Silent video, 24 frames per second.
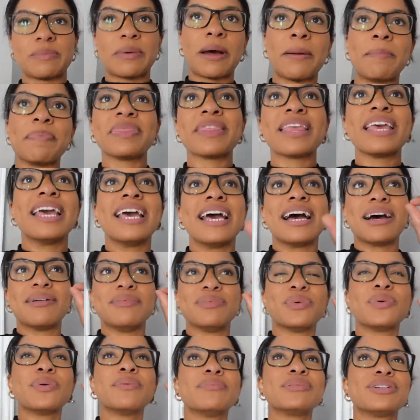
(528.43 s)
but
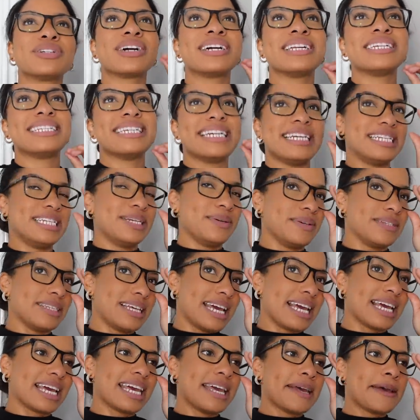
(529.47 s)
and what I'm trying to say to you is,
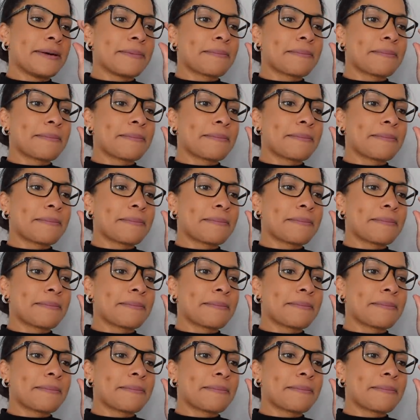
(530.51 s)
like,